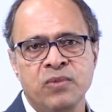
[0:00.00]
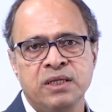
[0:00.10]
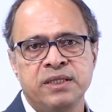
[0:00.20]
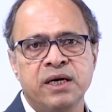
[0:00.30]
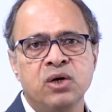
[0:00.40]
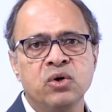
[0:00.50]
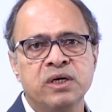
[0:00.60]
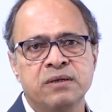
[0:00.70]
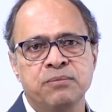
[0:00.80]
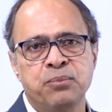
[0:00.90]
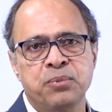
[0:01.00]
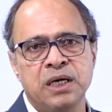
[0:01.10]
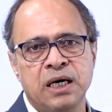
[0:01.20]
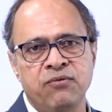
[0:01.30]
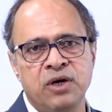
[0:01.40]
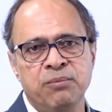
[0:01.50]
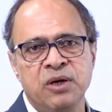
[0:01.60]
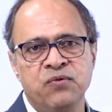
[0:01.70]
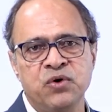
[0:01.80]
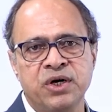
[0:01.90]
They are not
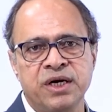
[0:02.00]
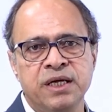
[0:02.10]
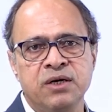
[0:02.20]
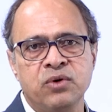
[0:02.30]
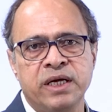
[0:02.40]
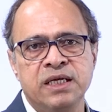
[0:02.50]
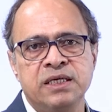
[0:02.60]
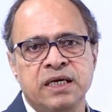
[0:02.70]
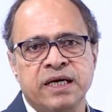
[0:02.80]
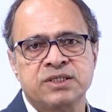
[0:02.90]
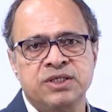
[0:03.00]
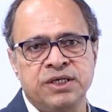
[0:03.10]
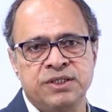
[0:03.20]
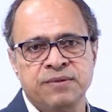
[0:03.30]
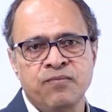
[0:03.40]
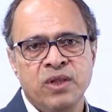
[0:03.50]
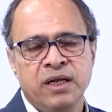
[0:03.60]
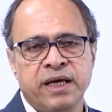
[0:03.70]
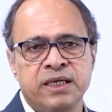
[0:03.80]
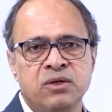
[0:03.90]
available for trading on any exchange,
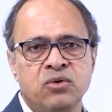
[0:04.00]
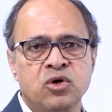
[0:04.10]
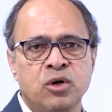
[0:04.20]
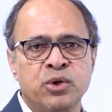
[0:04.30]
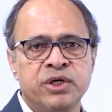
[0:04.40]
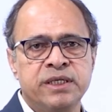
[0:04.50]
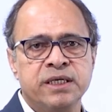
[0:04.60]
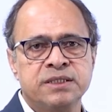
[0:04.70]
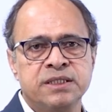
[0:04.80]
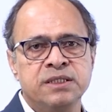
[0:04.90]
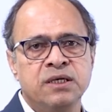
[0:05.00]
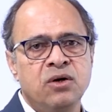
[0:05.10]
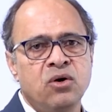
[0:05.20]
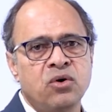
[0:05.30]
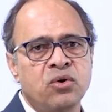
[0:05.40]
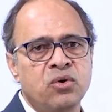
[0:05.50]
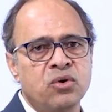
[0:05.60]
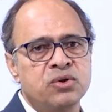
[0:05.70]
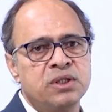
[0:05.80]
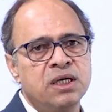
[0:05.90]
neither on commodity exchange or nor
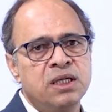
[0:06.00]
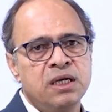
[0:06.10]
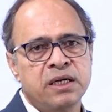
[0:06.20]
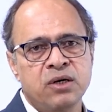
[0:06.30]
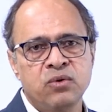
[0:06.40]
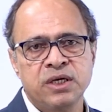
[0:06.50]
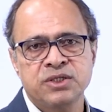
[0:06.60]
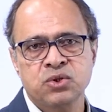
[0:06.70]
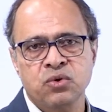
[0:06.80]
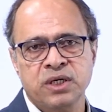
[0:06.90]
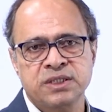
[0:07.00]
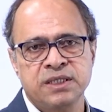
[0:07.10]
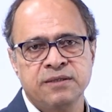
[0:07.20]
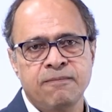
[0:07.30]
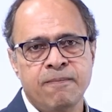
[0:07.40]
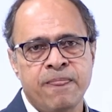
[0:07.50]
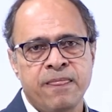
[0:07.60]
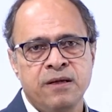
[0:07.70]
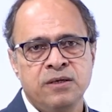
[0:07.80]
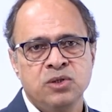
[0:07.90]
on the regular stock exchange.
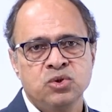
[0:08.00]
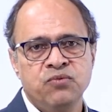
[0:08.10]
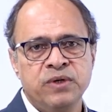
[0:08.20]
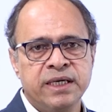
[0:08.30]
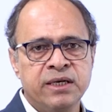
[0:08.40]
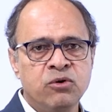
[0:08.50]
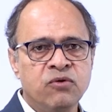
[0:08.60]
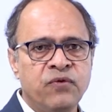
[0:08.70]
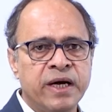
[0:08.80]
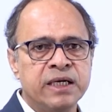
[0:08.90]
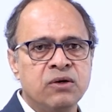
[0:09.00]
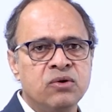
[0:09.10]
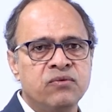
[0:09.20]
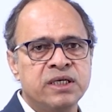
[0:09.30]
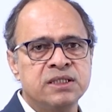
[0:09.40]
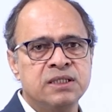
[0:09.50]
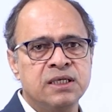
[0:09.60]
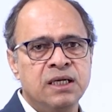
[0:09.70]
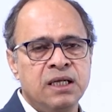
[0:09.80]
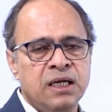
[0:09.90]
So we cannot find out what is
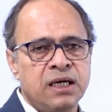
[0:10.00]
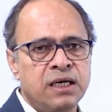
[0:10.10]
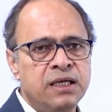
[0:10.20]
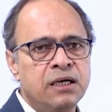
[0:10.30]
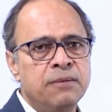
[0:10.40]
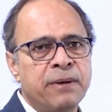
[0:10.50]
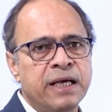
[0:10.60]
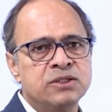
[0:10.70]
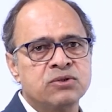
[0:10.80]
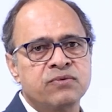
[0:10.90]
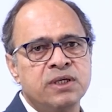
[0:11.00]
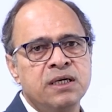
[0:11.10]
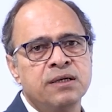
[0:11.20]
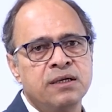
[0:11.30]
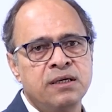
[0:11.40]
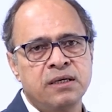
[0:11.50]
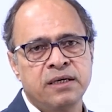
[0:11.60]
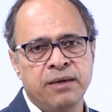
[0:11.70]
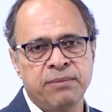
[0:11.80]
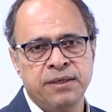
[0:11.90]
the real price of the
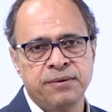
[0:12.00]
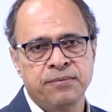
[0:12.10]
diamond.